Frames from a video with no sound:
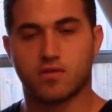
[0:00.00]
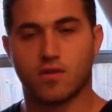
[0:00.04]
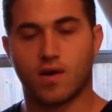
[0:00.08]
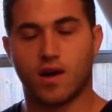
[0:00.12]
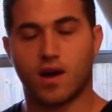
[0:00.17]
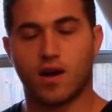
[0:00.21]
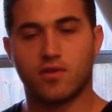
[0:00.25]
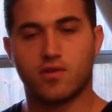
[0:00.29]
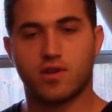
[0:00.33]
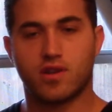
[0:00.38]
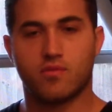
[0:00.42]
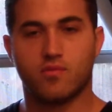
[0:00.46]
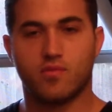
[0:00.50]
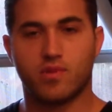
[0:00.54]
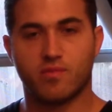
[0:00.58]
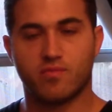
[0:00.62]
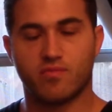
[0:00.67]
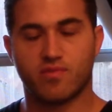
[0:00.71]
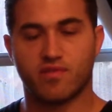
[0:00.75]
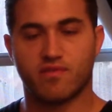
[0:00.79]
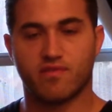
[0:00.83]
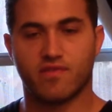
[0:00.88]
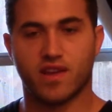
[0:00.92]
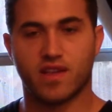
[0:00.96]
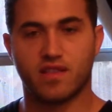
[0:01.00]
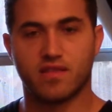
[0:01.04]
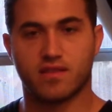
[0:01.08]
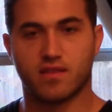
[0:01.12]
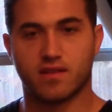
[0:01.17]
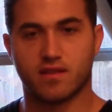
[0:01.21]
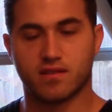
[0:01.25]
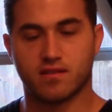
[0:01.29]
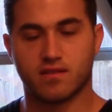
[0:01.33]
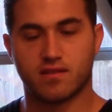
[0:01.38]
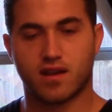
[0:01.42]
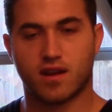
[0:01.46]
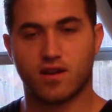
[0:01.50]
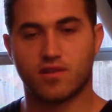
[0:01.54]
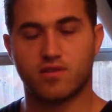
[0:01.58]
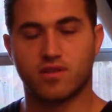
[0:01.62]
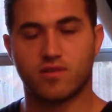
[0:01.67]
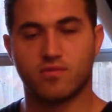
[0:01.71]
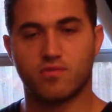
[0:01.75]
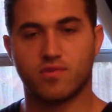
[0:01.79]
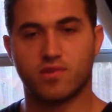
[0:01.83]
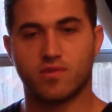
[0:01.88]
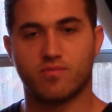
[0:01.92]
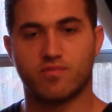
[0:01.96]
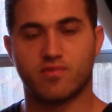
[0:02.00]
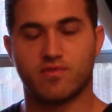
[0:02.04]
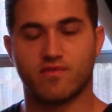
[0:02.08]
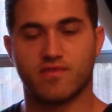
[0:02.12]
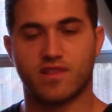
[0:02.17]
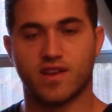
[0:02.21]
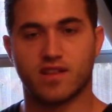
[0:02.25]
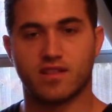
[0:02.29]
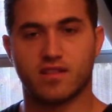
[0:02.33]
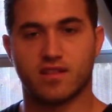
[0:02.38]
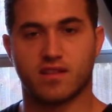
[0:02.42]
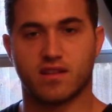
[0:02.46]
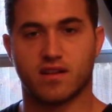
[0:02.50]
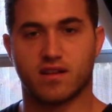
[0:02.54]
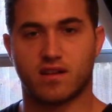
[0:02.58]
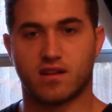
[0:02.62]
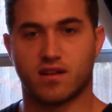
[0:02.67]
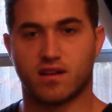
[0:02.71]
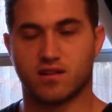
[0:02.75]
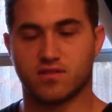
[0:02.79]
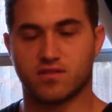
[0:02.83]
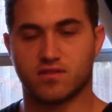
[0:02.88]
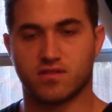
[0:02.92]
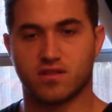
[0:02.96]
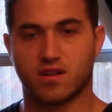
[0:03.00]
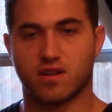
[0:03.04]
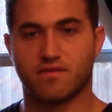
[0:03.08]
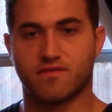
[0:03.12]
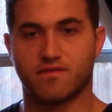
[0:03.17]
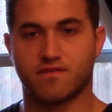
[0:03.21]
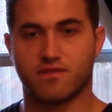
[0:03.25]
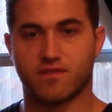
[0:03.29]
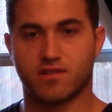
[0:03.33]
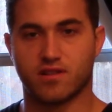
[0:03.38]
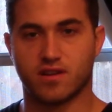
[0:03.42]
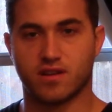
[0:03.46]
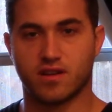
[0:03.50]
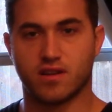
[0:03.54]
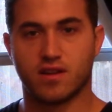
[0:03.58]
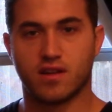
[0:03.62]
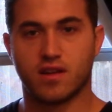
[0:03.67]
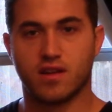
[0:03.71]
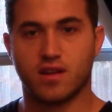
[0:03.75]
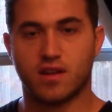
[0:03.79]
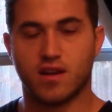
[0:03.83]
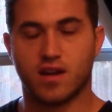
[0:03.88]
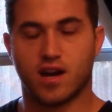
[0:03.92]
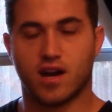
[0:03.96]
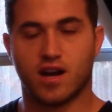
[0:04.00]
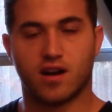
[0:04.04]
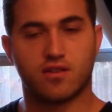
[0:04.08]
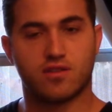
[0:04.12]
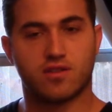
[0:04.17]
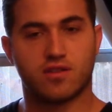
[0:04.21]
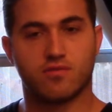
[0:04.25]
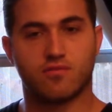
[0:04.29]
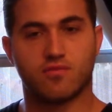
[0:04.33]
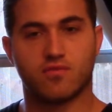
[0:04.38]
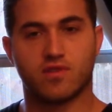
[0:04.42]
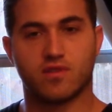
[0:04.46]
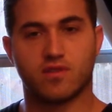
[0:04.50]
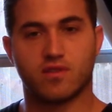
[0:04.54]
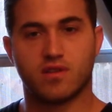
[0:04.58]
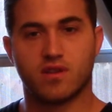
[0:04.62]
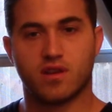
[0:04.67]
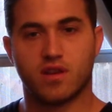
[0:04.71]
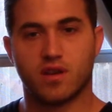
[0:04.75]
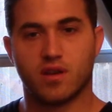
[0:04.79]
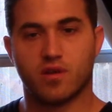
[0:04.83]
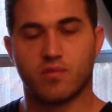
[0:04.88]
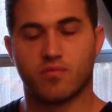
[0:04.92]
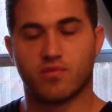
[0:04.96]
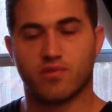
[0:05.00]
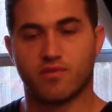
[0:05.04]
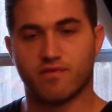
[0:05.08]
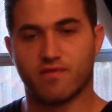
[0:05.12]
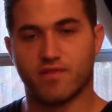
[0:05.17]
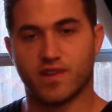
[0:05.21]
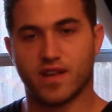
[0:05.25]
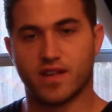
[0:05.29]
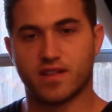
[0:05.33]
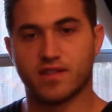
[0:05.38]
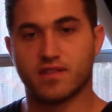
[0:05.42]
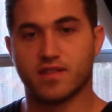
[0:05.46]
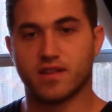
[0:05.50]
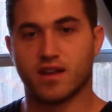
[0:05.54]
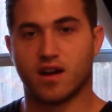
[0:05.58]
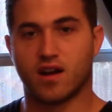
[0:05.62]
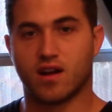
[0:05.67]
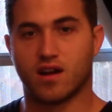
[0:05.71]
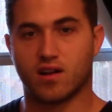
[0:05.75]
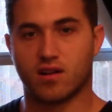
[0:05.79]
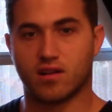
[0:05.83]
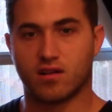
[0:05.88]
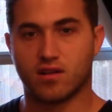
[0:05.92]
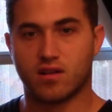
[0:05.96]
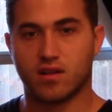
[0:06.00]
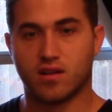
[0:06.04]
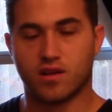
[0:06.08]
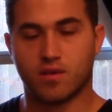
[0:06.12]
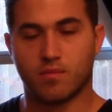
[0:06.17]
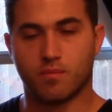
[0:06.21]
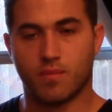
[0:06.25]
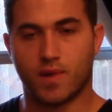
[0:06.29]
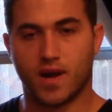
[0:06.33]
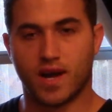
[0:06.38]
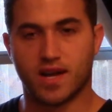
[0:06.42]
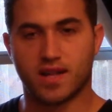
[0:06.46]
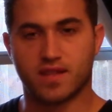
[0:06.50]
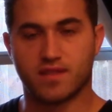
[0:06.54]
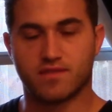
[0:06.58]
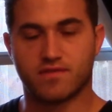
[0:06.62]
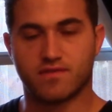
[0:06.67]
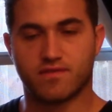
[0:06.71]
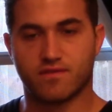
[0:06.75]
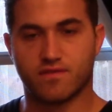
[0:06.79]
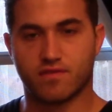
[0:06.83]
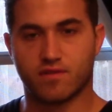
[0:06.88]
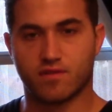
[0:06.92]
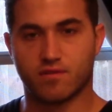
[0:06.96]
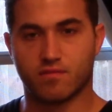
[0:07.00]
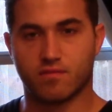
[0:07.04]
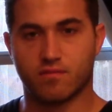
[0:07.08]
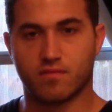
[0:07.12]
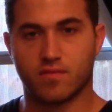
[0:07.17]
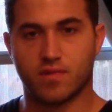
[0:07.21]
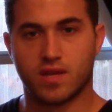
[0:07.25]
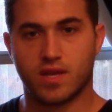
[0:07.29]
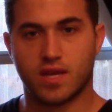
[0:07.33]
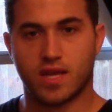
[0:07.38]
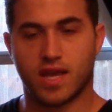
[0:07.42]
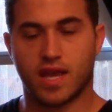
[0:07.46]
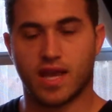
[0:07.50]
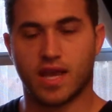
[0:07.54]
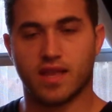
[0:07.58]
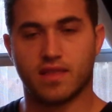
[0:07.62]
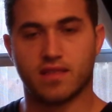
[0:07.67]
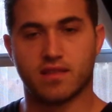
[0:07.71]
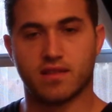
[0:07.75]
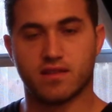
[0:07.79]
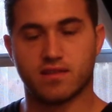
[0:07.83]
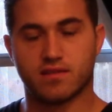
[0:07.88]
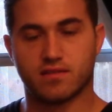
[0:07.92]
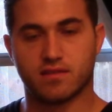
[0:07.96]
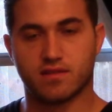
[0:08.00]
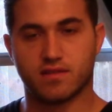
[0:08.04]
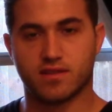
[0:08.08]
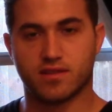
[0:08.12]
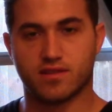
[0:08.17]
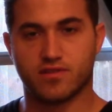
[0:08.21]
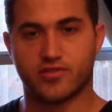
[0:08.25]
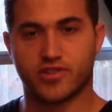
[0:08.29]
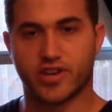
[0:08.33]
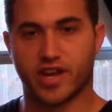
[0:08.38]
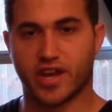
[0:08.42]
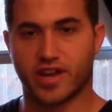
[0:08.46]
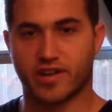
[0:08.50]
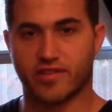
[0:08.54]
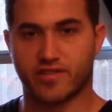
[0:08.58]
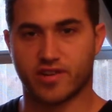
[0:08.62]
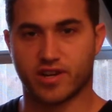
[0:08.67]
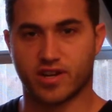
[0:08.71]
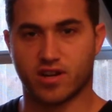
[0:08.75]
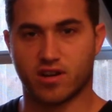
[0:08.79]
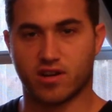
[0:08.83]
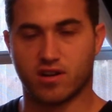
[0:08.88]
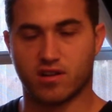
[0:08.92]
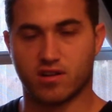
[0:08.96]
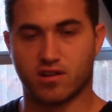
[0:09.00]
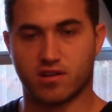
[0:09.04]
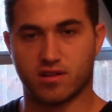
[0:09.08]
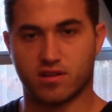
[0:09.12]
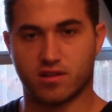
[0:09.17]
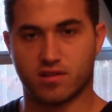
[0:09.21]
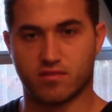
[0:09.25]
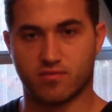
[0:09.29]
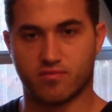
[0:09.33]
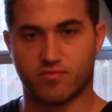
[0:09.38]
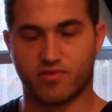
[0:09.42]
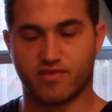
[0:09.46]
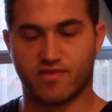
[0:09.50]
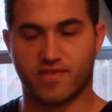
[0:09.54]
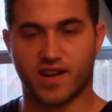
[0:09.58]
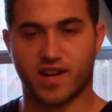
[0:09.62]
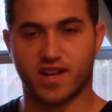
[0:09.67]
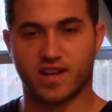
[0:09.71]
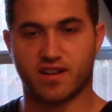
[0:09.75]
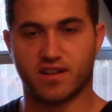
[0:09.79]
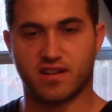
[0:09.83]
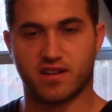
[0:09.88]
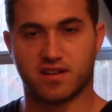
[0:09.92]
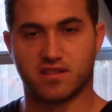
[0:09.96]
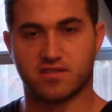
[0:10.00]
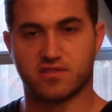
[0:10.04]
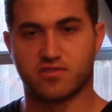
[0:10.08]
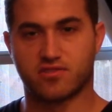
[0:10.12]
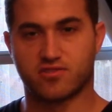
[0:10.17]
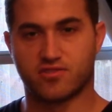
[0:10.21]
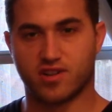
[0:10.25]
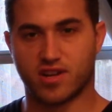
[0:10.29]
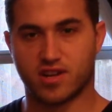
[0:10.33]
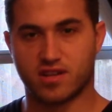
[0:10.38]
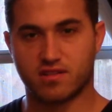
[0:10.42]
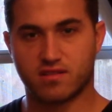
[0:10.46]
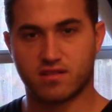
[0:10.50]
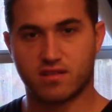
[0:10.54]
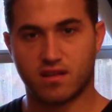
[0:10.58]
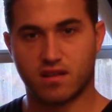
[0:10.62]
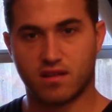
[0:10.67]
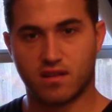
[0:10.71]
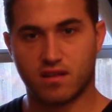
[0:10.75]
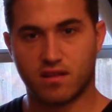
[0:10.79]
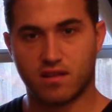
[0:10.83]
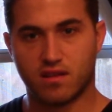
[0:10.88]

So, how can we prevent this? How can we prevent our suffering? How can we prevent our minds from endlessly chattering on and providing us stress?